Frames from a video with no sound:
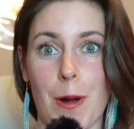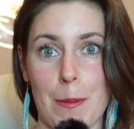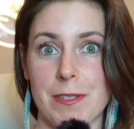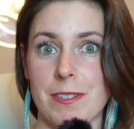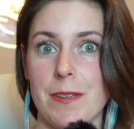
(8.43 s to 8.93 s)

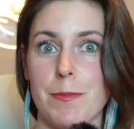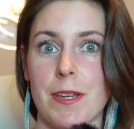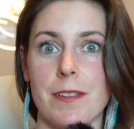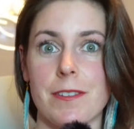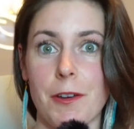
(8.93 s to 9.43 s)
grab a seat,
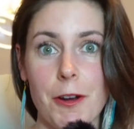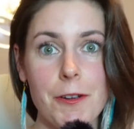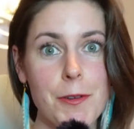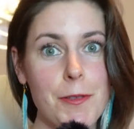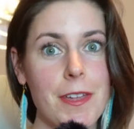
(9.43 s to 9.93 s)
because there are
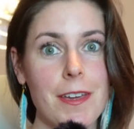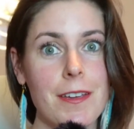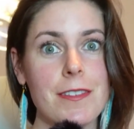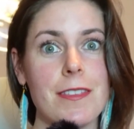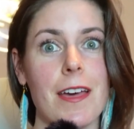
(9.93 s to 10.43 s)
a few
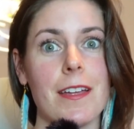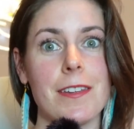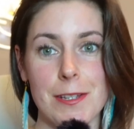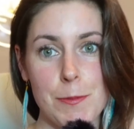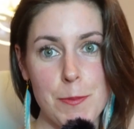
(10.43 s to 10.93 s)
things that
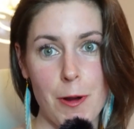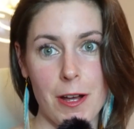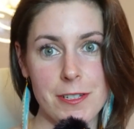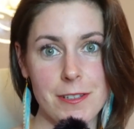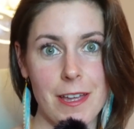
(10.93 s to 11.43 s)
need to be
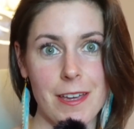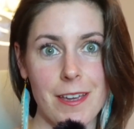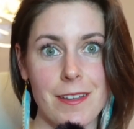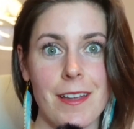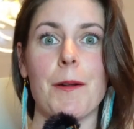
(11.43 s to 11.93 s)
brought to
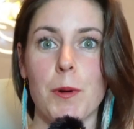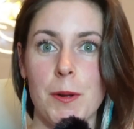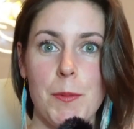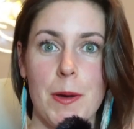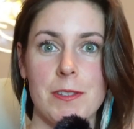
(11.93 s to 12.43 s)
light, and
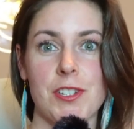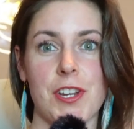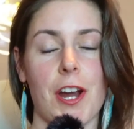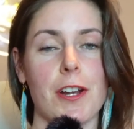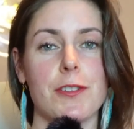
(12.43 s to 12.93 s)
what I'm about to
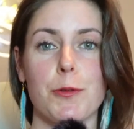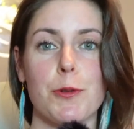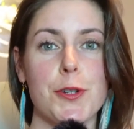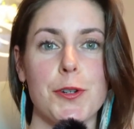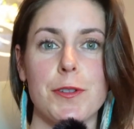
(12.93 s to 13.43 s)
share is
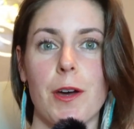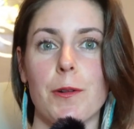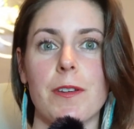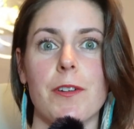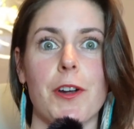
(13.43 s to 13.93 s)
crucial not
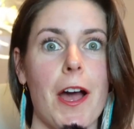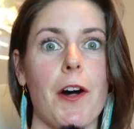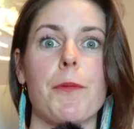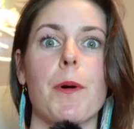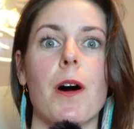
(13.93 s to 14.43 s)
only for your
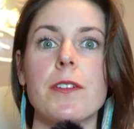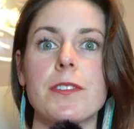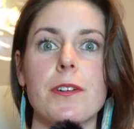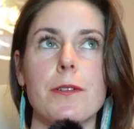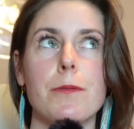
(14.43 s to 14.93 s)
health, but
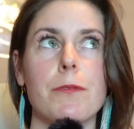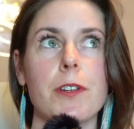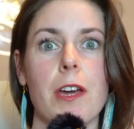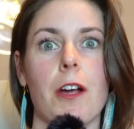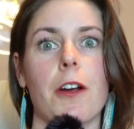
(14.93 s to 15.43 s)
also
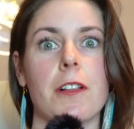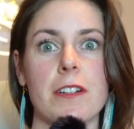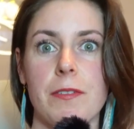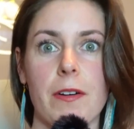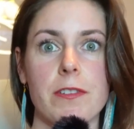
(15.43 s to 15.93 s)
really our
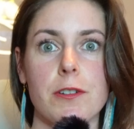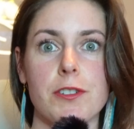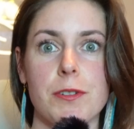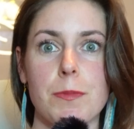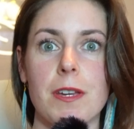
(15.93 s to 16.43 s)
collective
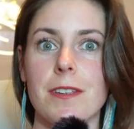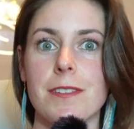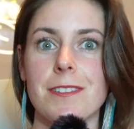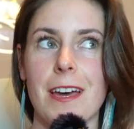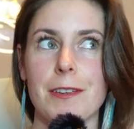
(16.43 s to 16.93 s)
evolution,
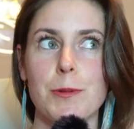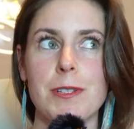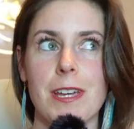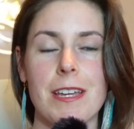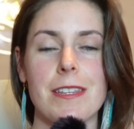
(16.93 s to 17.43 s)
because as we
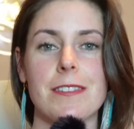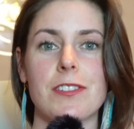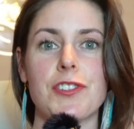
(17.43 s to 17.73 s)
take this